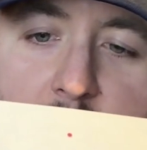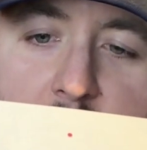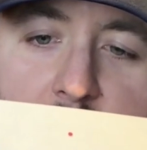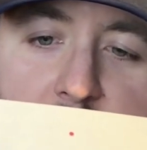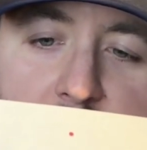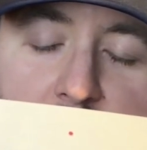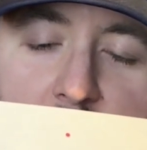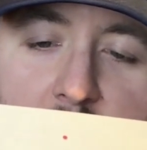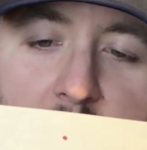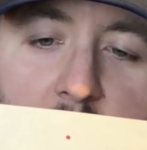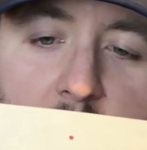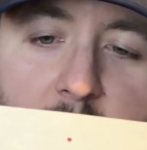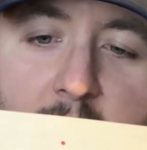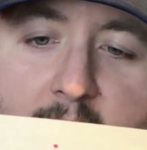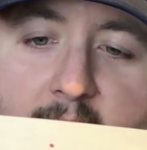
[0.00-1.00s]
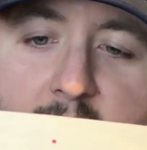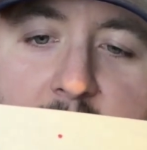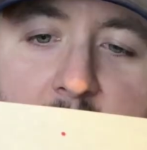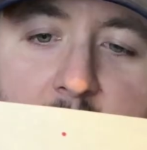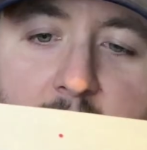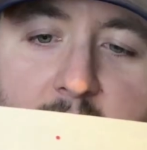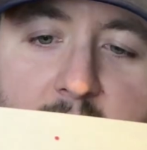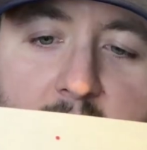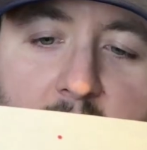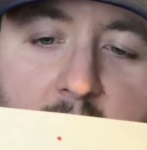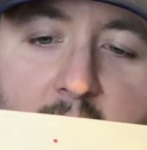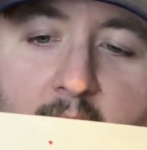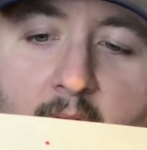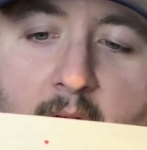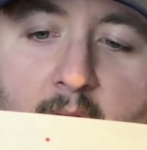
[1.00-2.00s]
is getting all messed up. It's
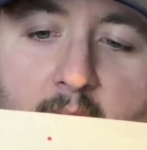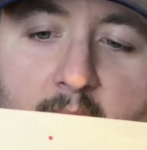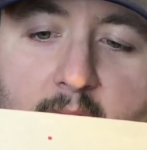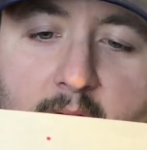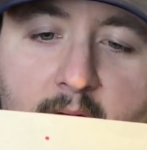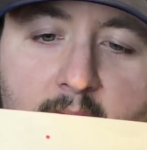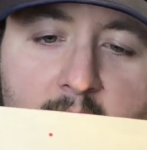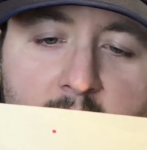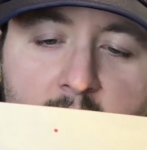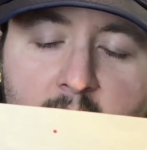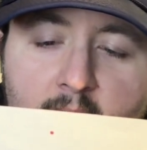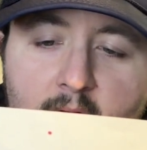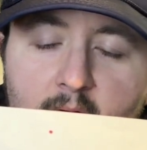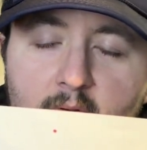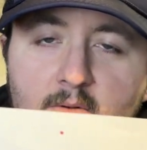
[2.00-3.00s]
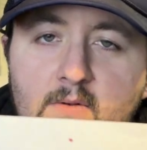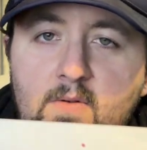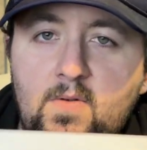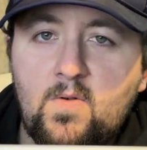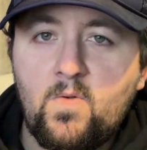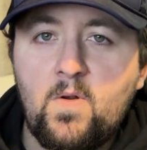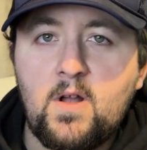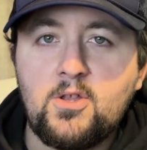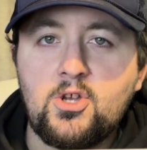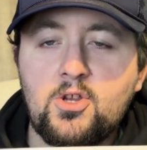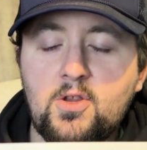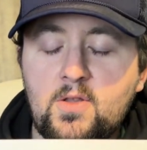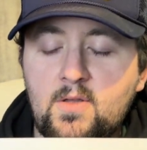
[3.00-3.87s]
getting all crunched.